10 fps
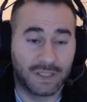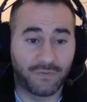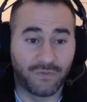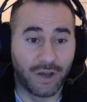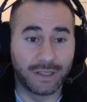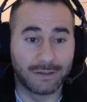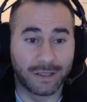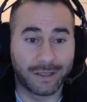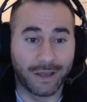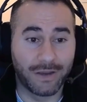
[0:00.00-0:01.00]
it's fine.
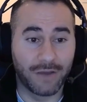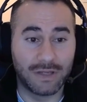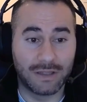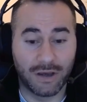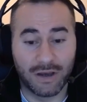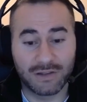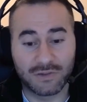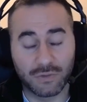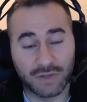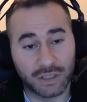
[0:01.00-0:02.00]
Like I read the
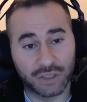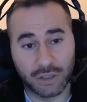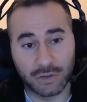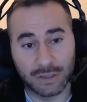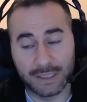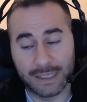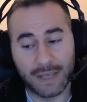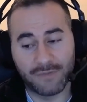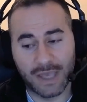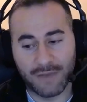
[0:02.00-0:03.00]
articles, I chuckle. It
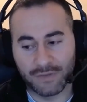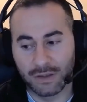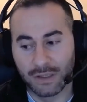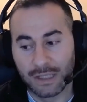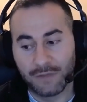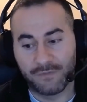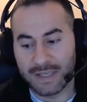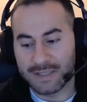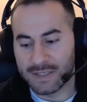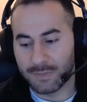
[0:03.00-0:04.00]
never ever
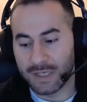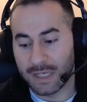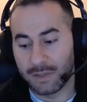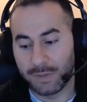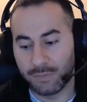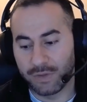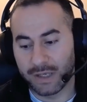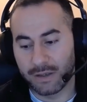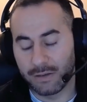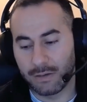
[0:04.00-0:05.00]
phases me. And the people
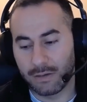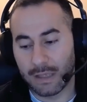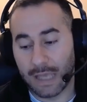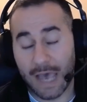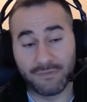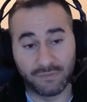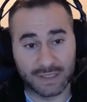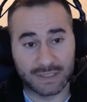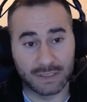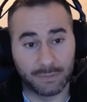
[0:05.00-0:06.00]
that have
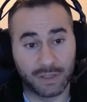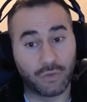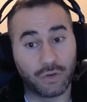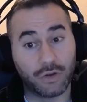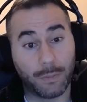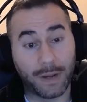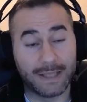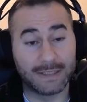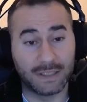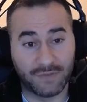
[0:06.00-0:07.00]
invested in Bitcoin or
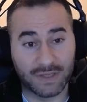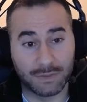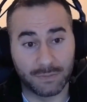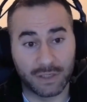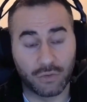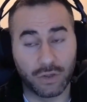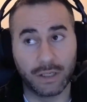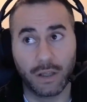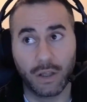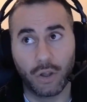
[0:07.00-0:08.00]
plan to invest in
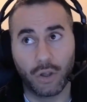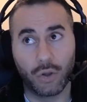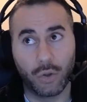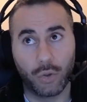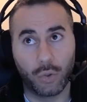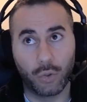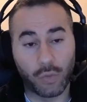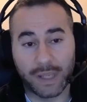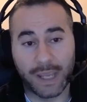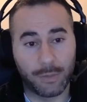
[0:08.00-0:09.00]
Bitcoin
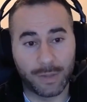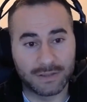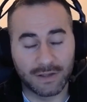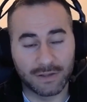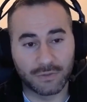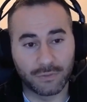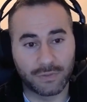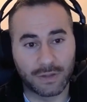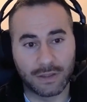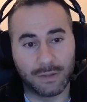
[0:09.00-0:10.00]
don't care about these
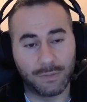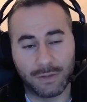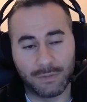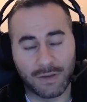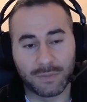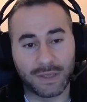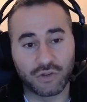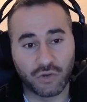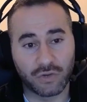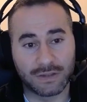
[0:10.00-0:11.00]
articles. It doesn't make
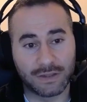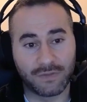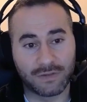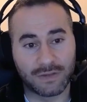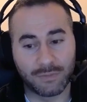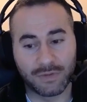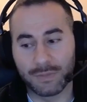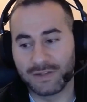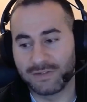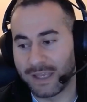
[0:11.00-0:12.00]
a jot of difference to them.
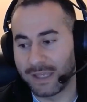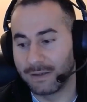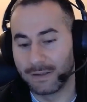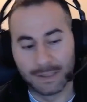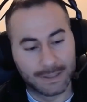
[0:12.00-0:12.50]
Somebody saying